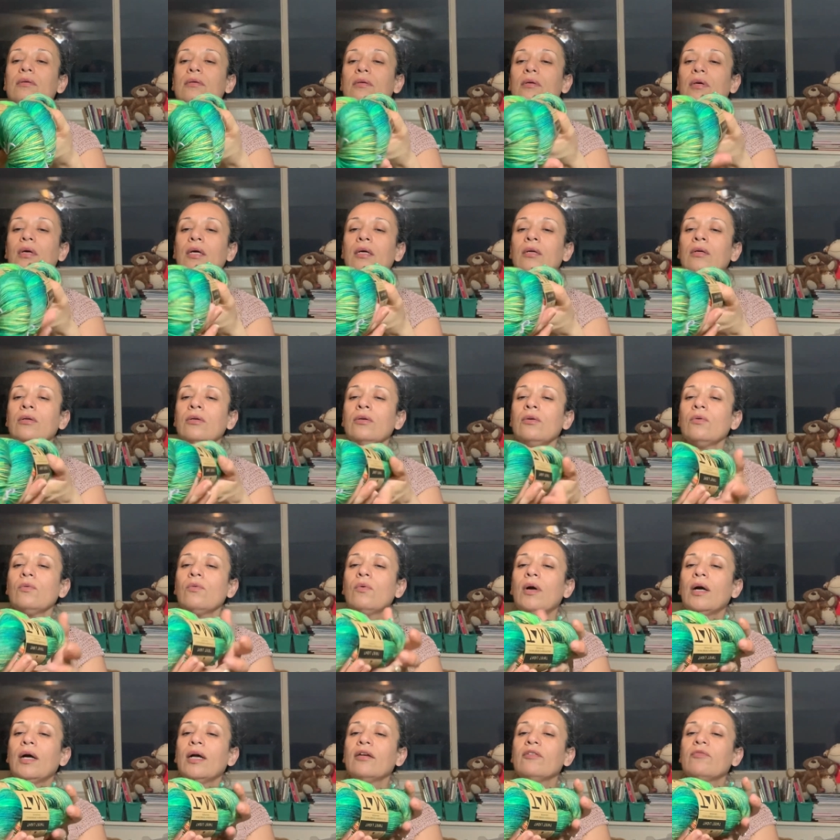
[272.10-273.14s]
I don't know
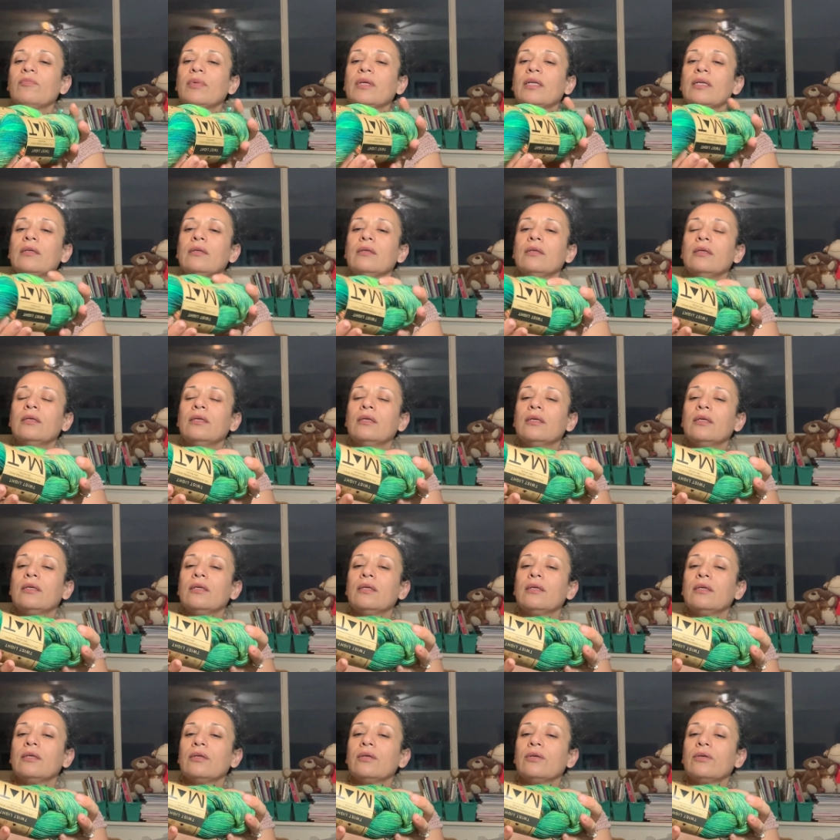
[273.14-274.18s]
why I've been
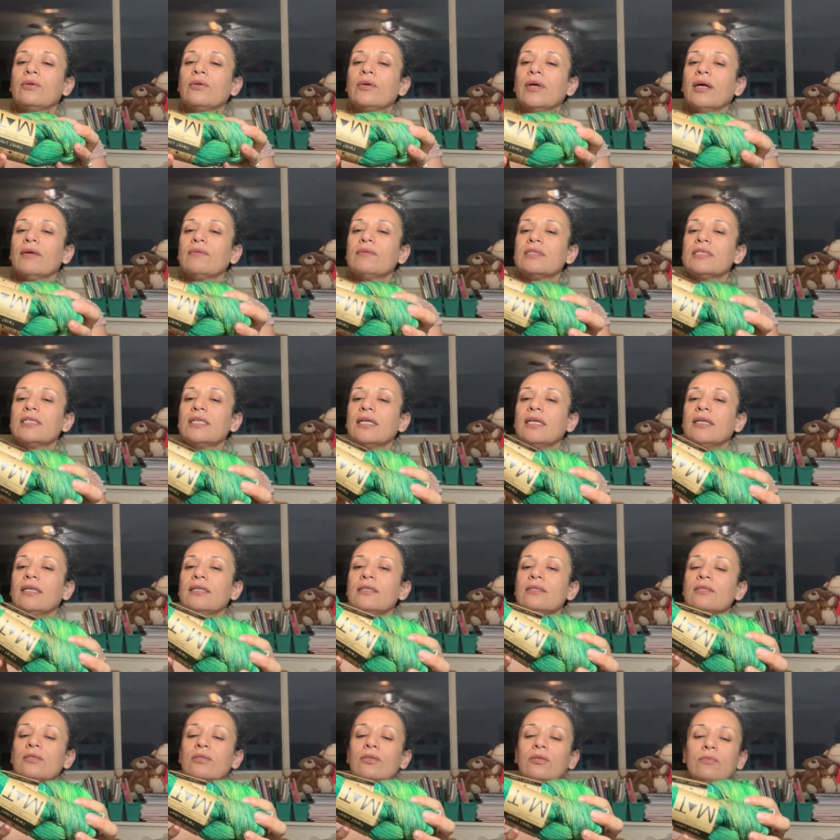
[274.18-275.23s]
gravitating
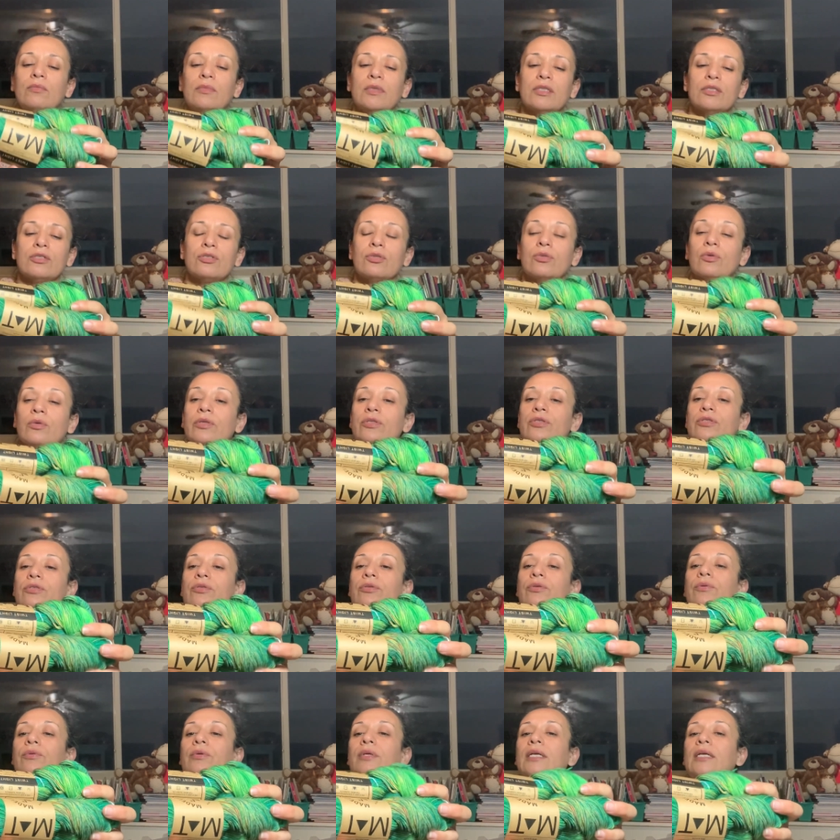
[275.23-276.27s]
so much towards
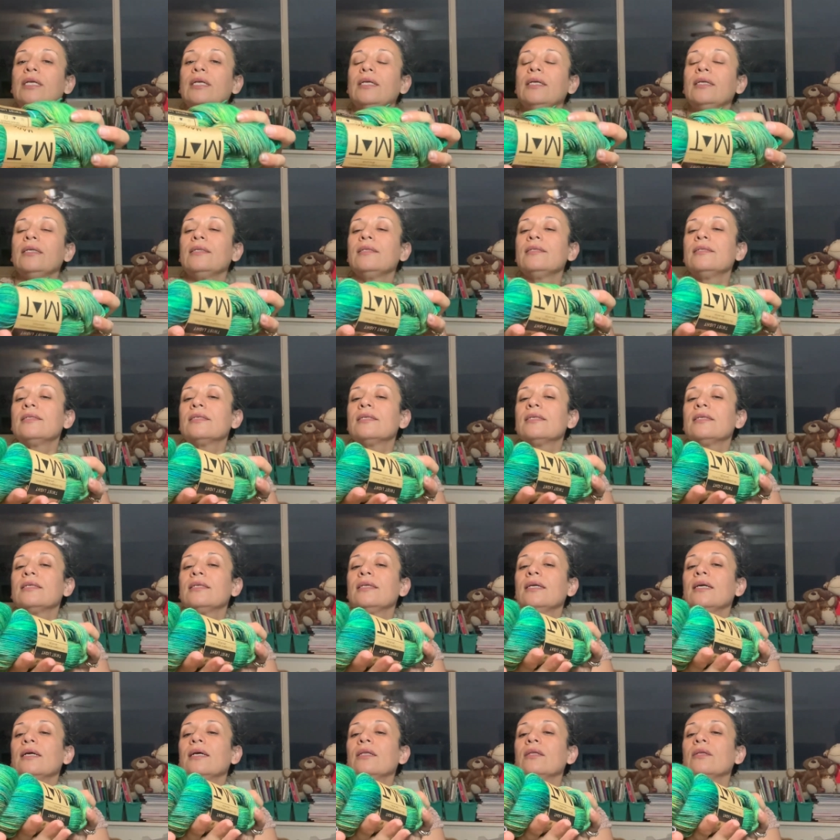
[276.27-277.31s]
greens and
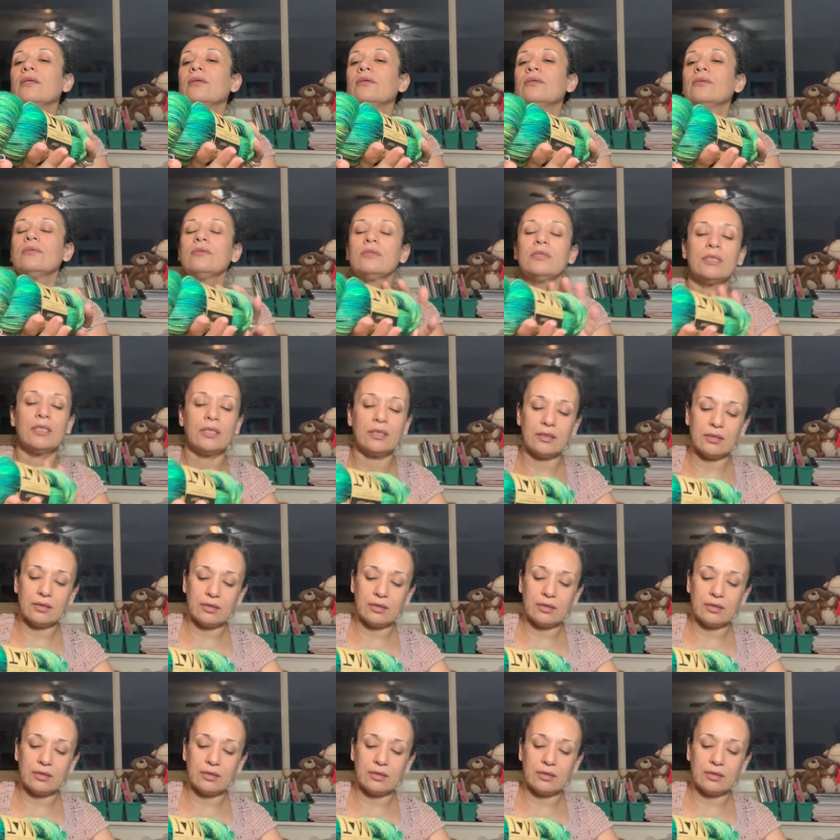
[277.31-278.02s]
yellows and